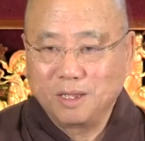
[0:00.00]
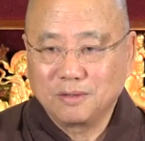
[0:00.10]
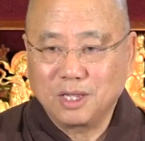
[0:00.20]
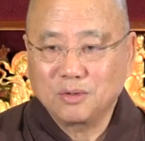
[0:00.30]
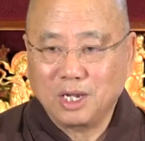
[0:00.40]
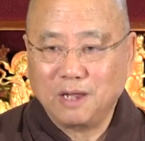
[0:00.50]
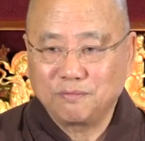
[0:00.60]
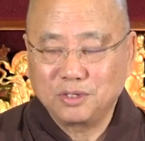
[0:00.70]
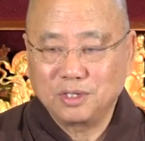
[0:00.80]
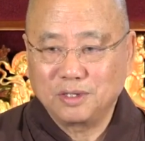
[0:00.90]
They could
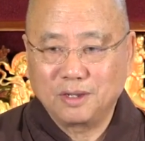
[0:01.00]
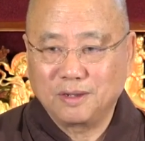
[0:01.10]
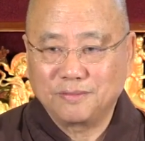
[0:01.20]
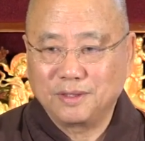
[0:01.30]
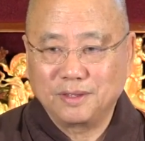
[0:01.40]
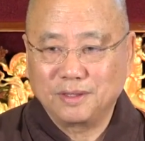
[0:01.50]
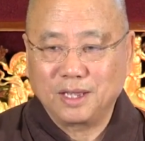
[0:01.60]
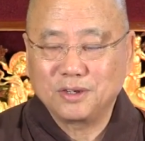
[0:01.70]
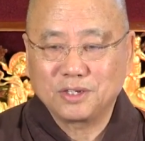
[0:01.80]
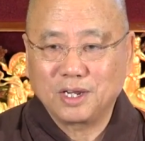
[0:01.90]
have the, uh, the,
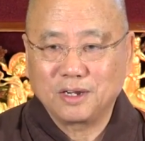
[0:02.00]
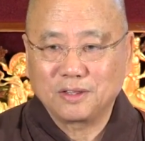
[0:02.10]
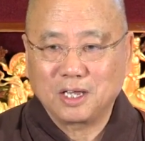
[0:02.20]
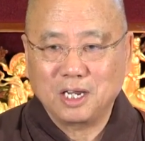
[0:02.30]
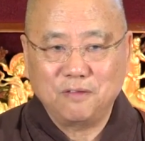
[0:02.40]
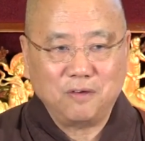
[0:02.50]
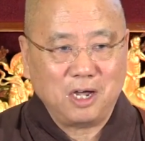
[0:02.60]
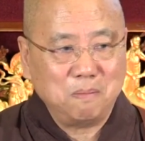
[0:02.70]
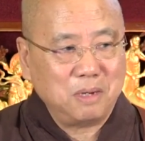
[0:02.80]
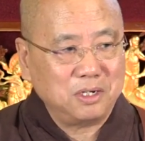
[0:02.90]
the understanding that if
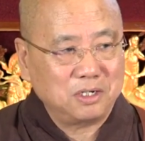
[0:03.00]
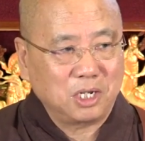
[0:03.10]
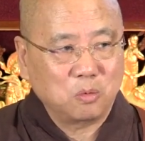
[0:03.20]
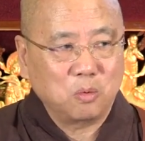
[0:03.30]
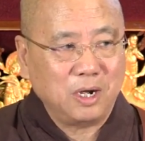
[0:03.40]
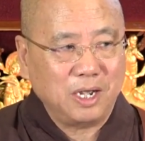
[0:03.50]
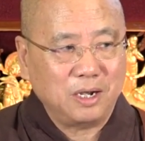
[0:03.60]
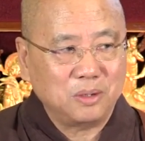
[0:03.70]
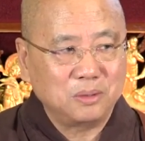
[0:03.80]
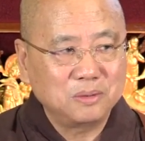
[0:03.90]
I meditate
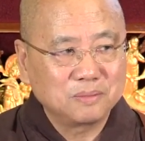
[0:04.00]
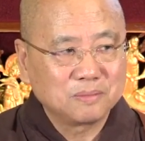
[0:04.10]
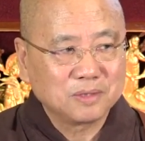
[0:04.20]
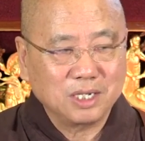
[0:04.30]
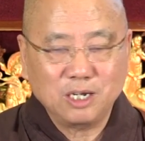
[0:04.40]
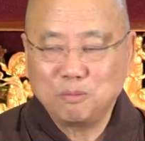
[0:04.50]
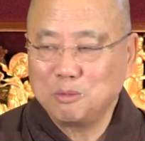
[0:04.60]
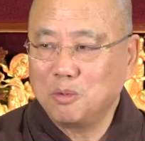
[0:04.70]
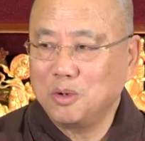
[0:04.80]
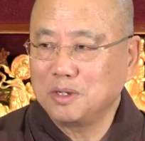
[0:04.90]
well, then I'll
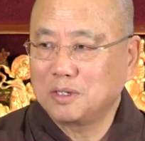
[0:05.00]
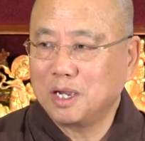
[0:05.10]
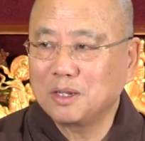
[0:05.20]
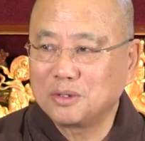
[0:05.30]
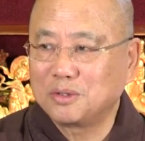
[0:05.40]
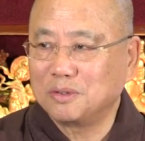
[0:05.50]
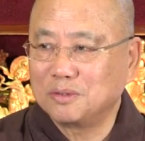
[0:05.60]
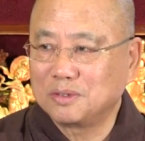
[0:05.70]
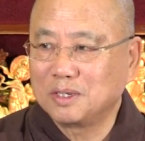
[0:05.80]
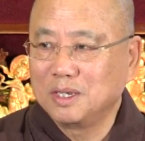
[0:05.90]
be more
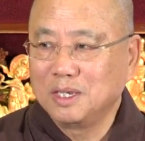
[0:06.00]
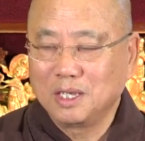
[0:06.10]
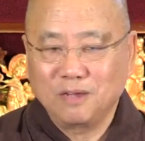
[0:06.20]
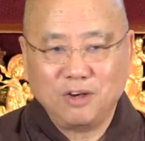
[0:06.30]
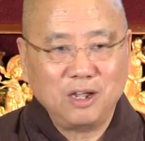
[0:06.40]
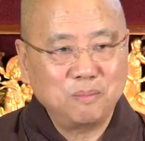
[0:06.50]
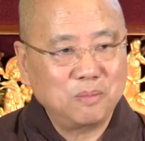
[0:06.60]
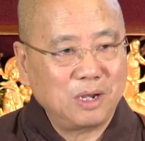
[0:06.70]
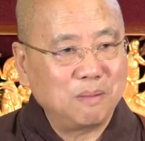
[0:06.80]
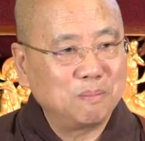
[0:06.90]
intelligent. If I,
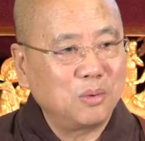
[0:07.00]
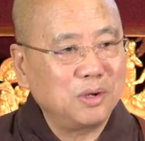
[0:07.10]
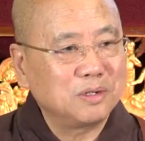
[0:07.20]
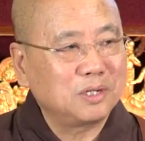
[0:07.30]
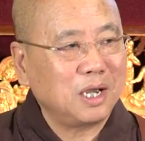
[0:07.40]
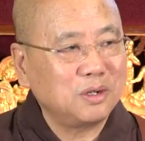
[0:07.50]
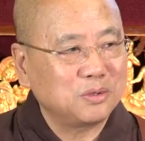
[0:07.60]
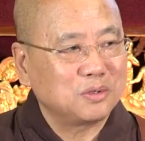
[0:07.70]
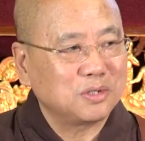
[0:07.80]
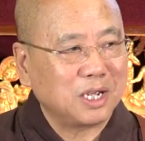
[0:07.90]
I'm more
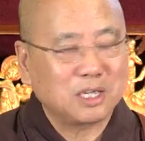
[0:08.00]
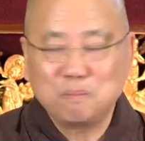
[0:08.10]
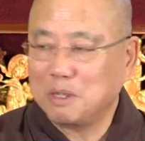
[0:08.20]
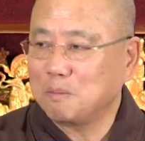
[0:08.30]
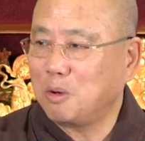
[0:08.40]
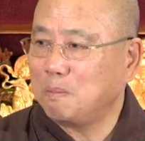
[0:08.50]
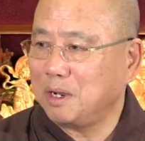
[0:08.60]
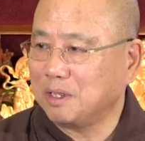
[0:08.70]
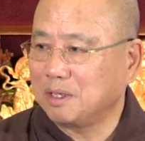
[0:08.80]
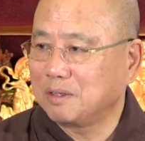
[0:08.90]
intelligent, I can make more
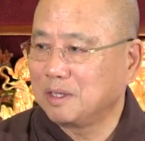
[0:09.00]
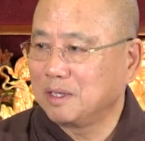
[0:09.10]
money.